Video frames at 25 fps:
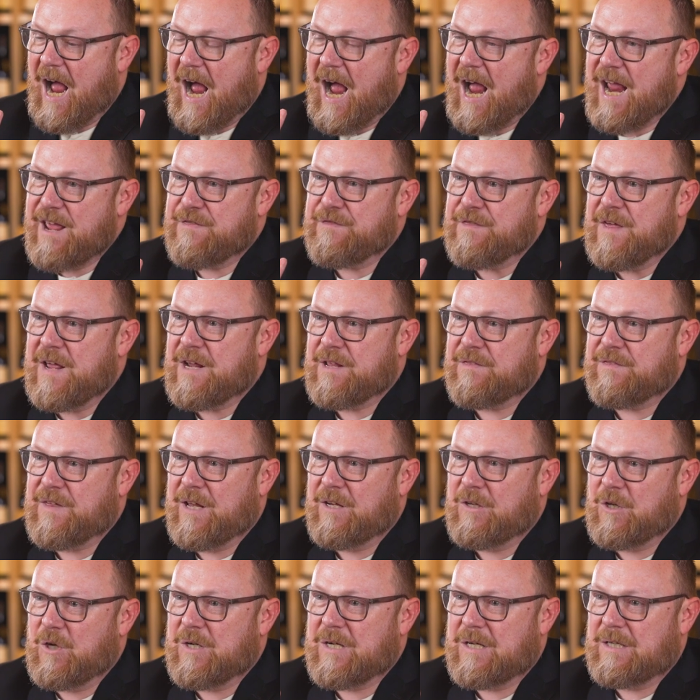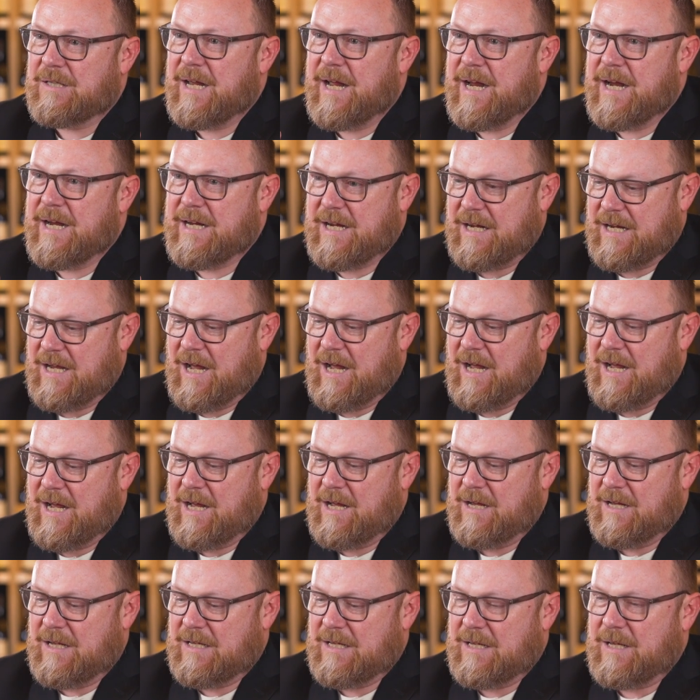I think they look like
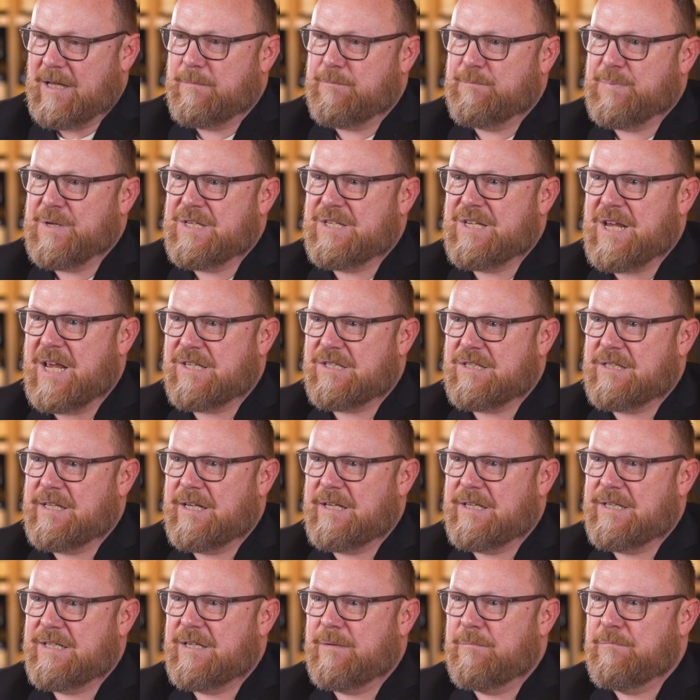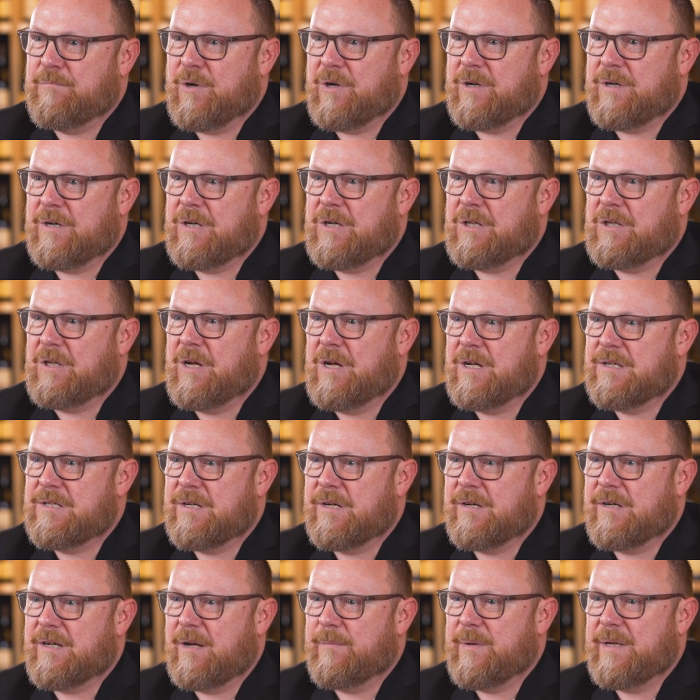possessed little Tim Burton claws
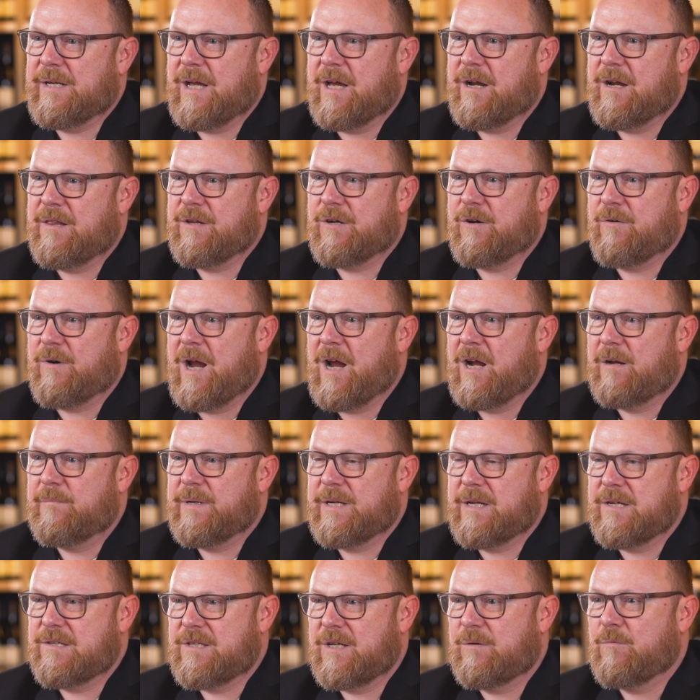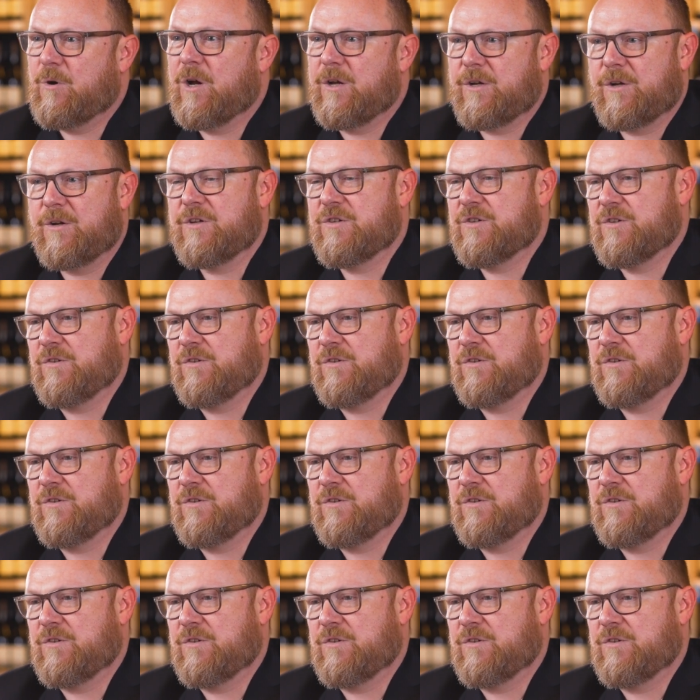that are coming out of the ground because they want your